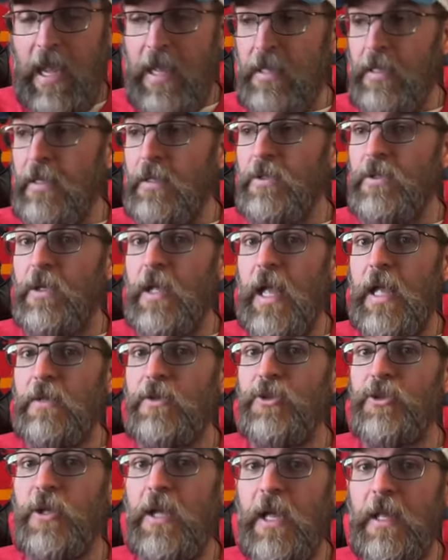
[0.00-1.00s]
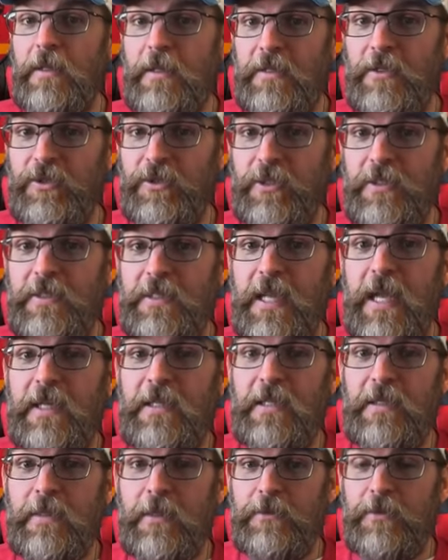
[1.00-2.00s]
and she's
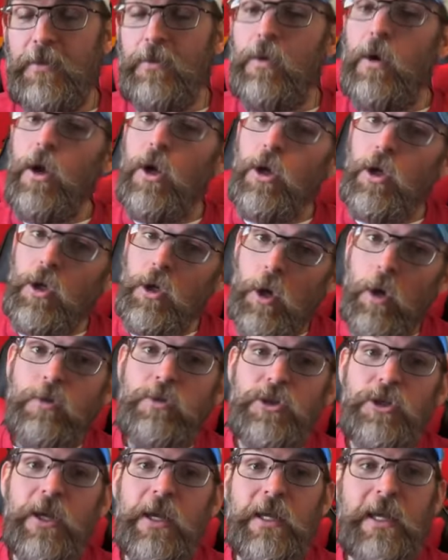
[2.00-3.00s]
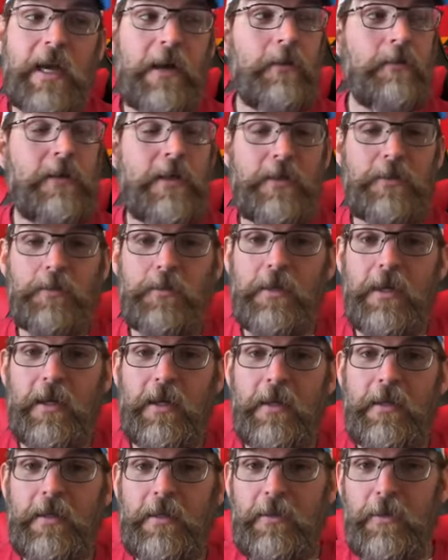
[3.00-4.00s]
tagged in there too. Go check out
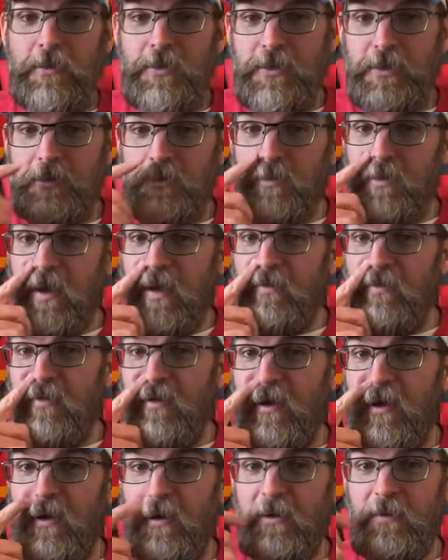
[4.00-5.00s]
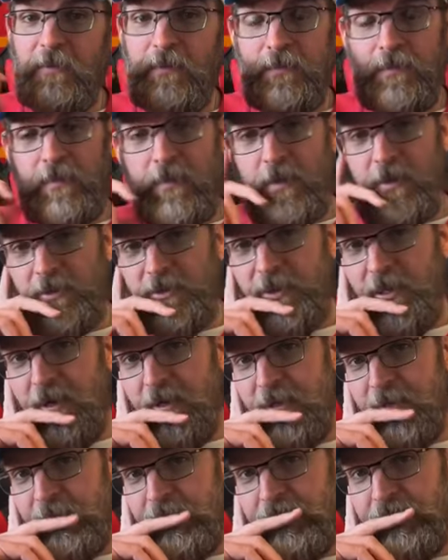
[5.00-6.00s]
Noshir's wife
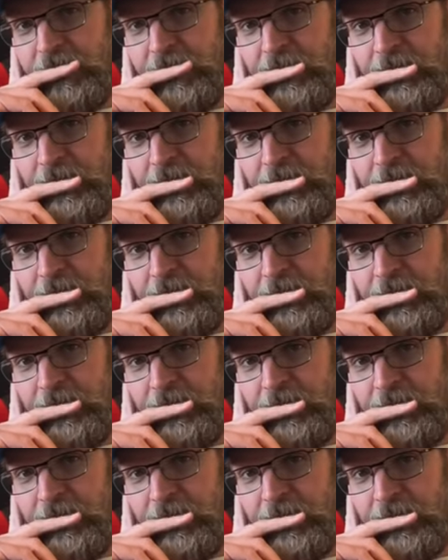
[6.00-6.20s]
Sharon.